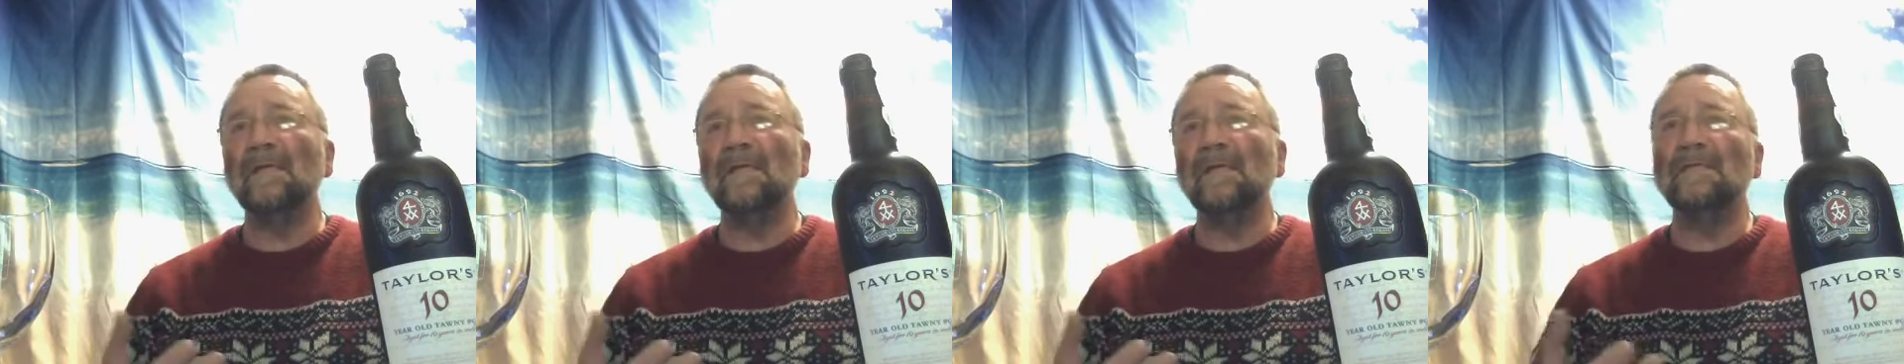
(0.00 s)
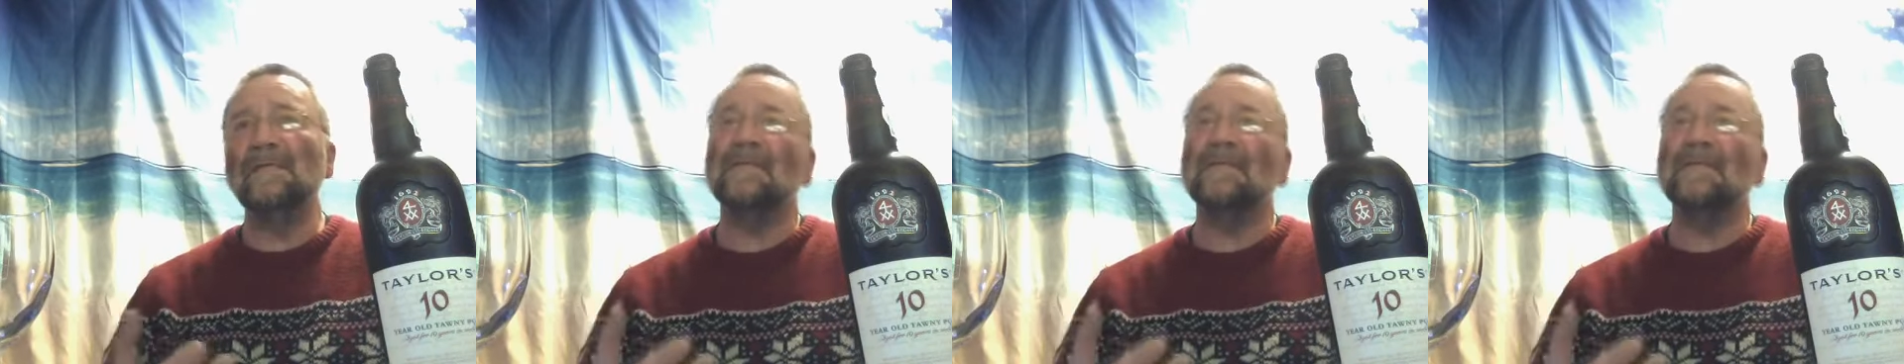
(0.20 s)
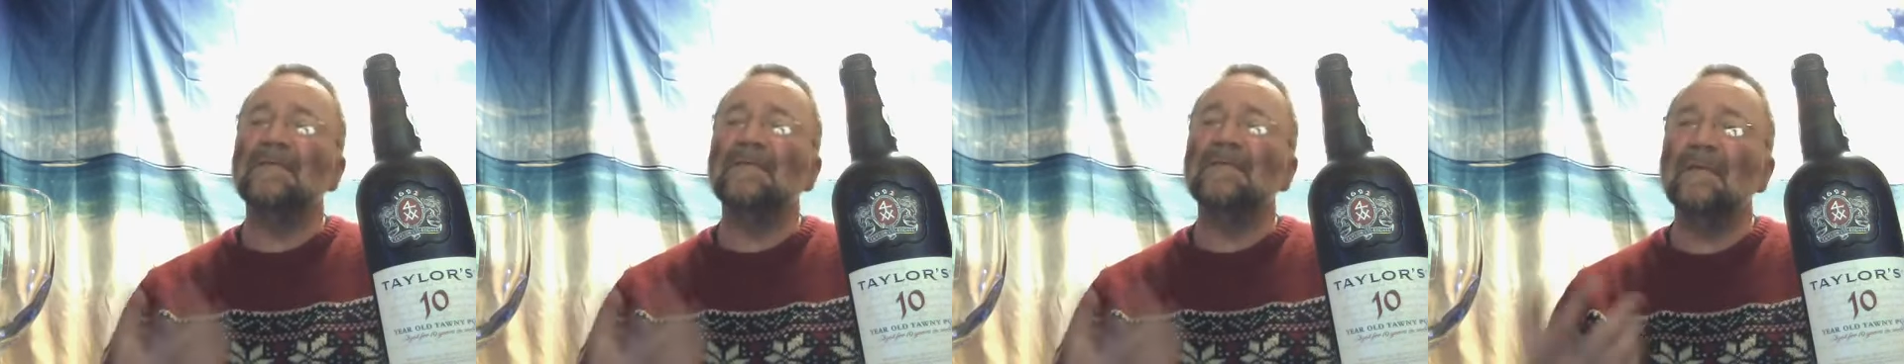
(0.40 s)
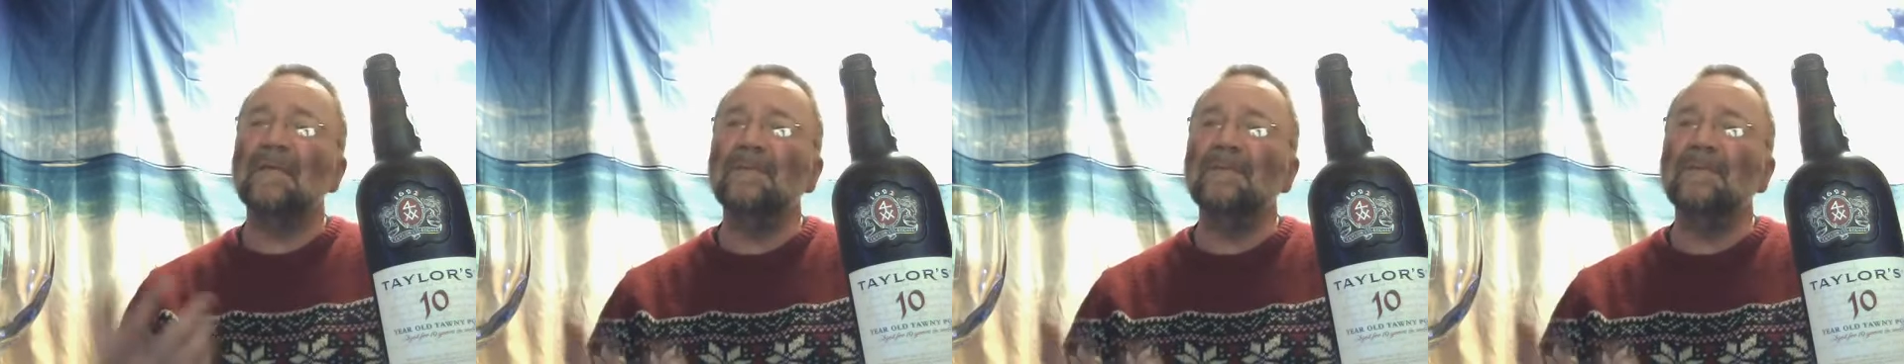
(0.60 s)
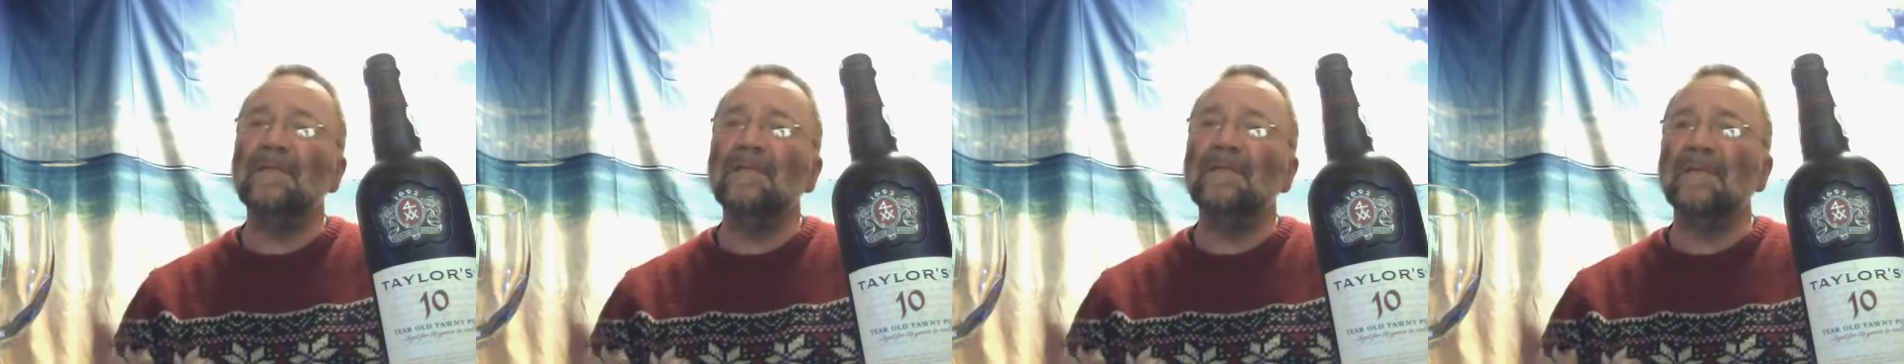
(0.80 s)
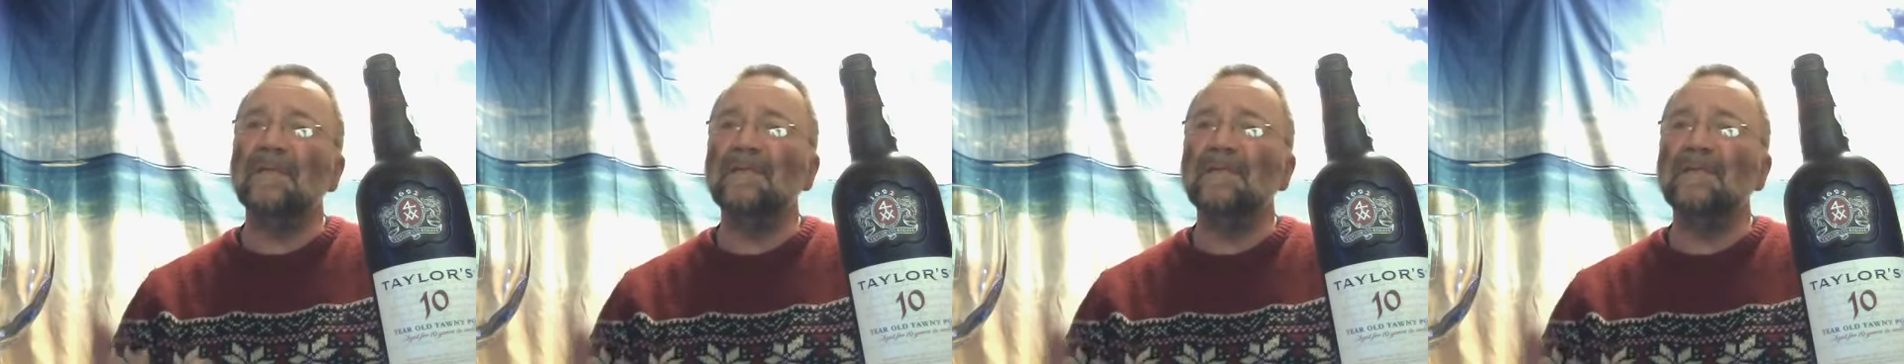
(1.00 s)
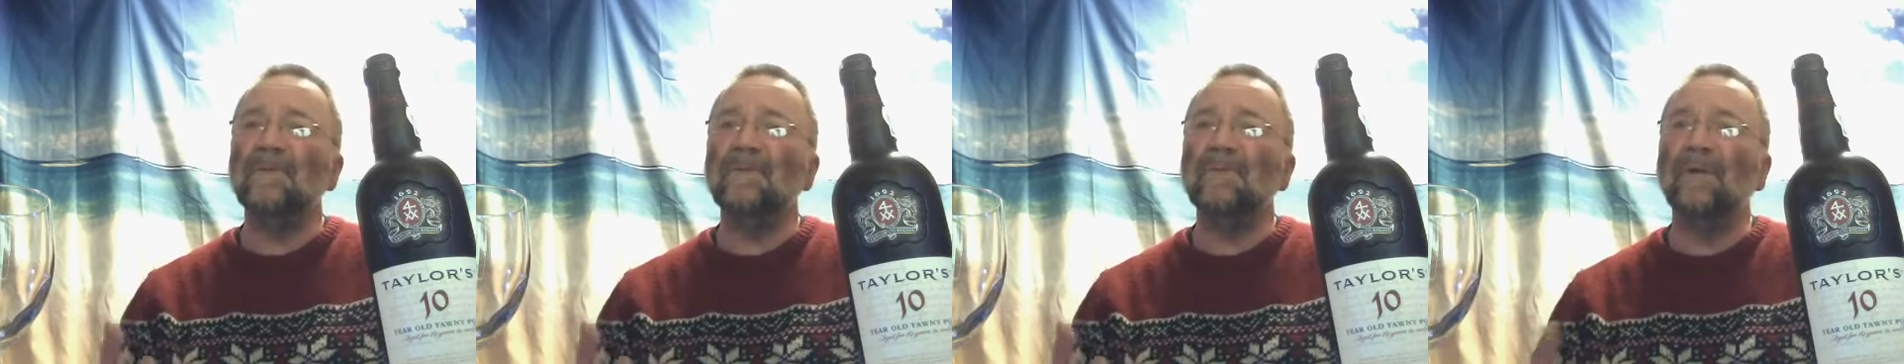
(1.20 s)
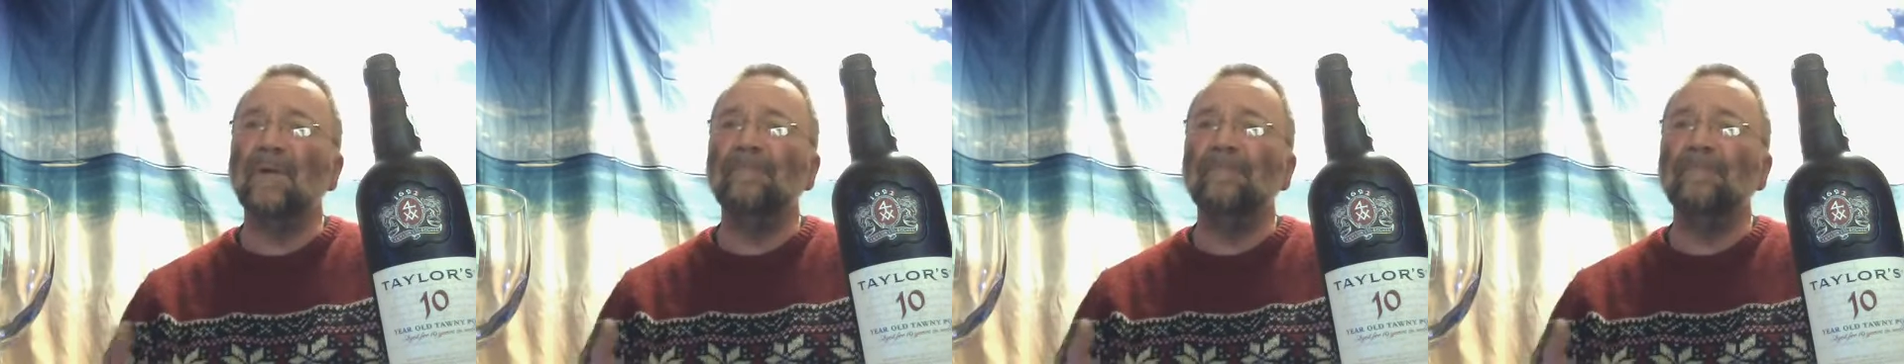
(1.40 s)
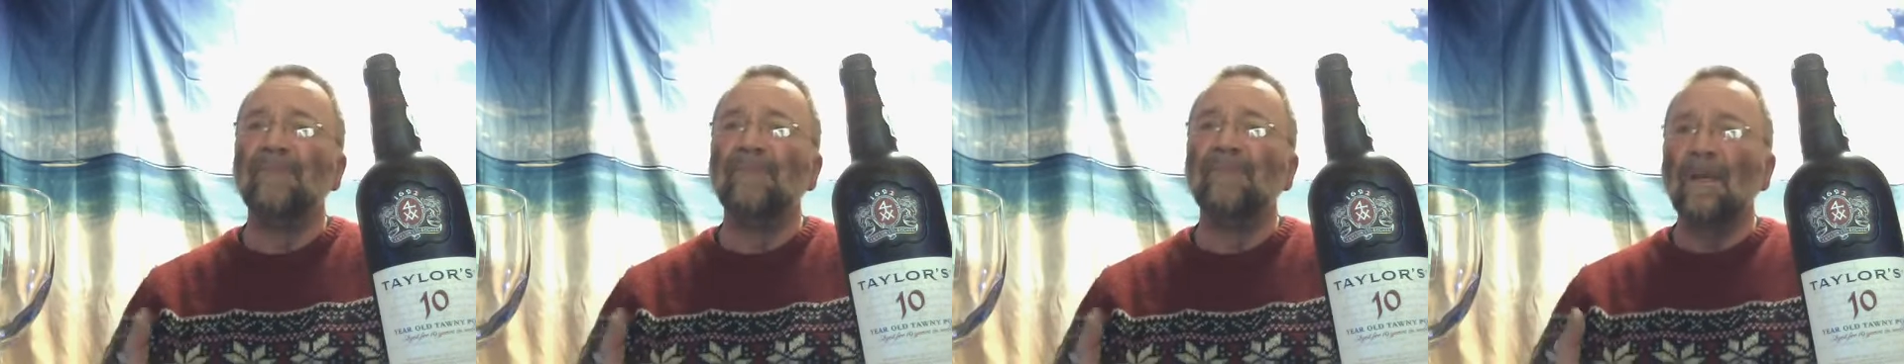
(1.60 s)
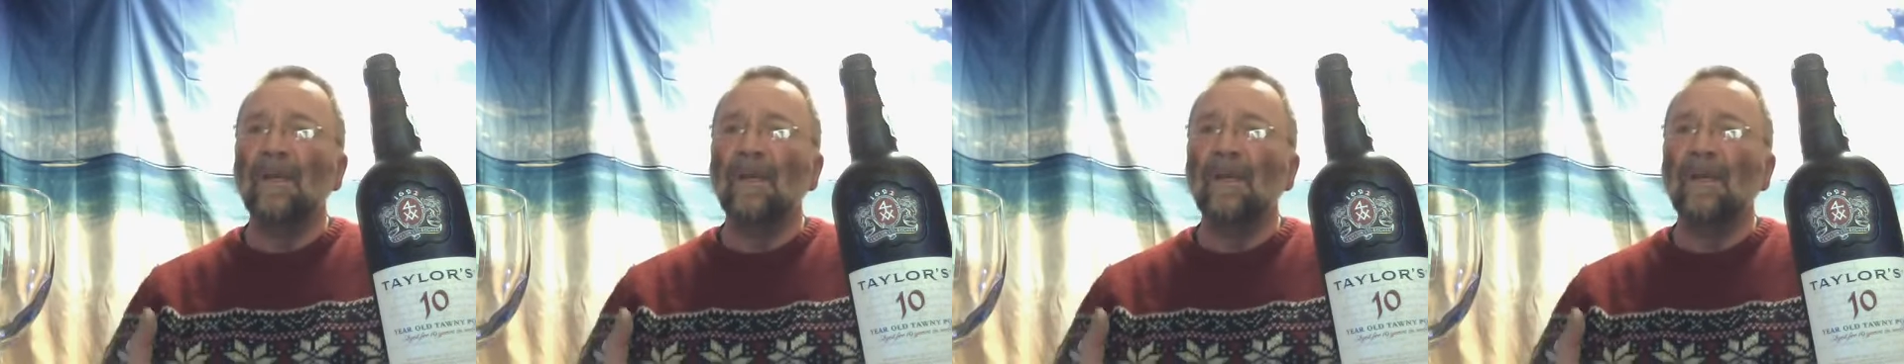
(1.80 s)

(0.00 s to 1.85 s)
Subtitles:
and it's determined at this point